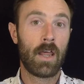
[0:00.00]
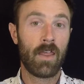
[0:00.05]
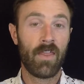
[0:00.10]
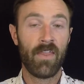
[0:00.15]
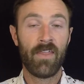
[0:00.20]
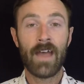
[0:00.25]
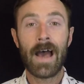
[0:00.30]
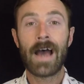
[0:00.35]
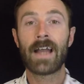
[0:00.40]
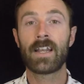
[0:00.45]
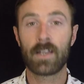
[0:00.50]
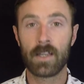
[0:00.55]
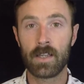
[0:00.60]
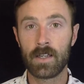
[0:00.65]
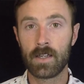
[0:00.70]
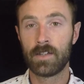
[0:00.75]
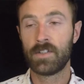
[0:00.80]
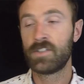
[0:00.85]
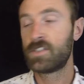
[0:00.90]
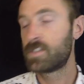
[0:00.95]
that
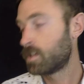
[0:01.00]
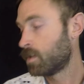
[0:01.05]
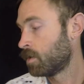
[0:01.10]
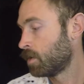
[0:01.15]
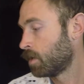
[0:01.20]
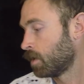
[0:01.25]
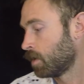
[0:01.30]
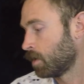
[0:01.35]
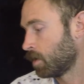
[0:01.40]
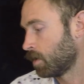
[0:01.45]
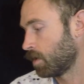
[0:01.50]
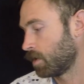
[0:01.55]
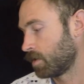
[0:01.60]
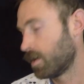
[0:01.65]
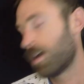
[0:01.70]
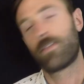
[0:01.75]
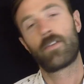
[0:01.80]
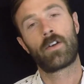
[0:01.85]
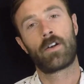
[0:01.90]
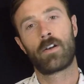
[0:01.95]
is
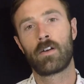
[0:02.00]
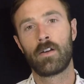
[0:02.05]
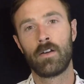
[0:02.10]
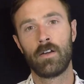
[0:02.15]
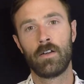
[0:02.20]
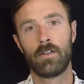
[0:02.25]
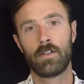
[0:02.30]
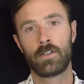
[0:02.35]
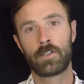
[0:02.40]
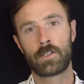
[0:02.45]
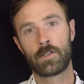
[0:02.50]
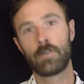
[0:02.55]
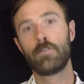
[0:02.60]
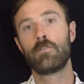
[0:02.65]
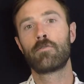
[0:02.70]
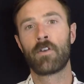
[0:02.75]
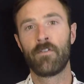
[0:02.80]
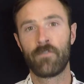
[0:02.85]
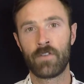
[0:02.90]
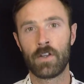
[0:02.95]
another shoe
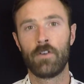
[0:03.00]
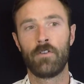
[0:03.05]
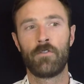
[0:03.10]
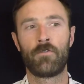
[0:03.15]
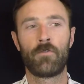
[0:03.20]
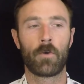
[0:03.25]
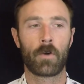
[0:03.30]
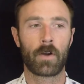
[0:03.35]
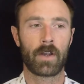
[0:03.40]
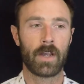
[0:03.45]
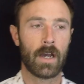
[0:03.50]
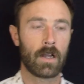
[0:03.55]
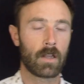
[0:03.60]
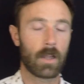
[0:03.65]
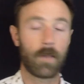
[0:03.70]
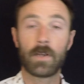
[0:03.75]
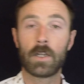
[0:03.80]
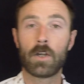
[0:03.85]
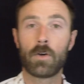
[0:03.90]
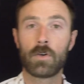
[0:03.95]
review for you.
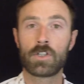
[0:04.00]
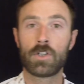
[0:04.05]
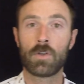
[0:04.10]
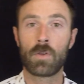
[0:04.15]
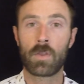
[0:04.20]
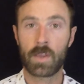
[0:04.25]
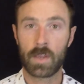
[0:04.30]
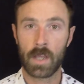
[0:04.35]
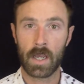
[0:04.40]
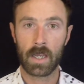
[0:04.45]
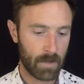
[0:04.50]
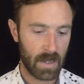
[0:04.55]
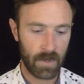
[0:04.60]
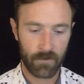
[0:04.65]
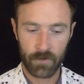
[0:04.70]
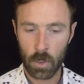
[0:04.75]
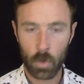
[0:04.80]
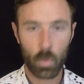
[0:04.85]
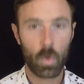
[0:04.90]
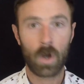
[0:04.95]
Let me know what you think.
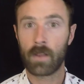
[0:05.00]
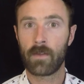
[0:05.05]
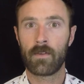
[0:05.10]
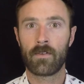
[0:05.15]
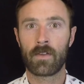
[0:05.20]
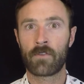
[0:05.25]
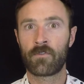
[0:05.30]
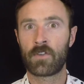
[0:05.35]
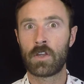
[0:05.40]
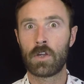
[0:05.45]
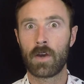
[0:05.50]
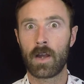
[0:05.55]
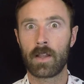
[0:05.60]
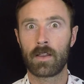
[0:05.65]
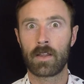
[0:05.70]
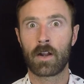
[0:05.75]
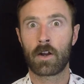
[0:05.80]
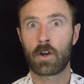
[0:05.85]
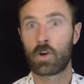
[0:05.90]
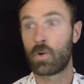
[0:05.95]
If you're one of the few
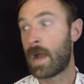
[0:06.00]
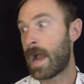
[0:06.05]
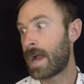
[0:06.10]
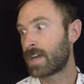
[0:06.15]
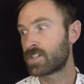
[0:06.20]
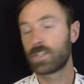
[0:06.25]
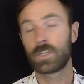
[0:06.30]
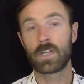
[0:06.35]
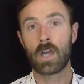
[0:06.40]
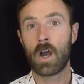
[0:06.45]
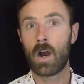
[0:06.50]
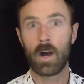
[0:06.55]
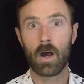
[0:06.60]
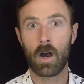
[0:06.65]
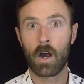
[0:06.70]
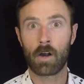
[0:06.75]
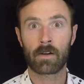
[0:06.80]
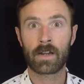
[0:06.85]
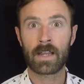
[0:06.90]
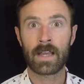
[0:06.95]
out there who actually
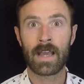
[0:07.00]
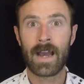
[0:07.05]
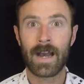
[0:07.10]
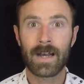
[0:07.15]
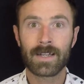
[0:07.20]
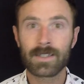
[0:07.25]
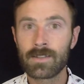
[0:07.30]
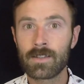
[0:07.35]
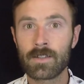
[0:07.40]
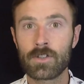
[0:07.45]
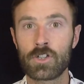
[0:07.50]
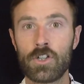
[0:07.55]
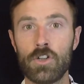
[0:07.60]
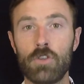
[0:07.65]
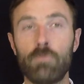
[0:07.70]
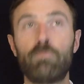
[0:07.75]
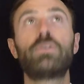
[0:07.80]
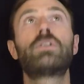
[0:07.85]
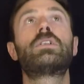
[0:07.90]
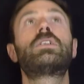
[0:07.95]
already has the
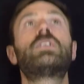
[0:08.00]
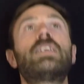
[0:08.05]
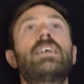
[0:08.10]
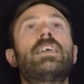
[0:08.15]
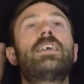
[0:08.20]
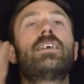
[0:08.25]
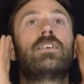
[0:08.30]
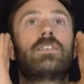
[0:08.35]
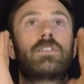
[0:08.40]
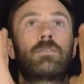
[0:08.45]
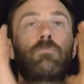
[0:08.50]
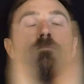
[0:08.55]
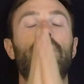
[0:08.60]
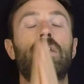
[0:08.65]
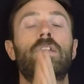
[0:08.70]
shoe, please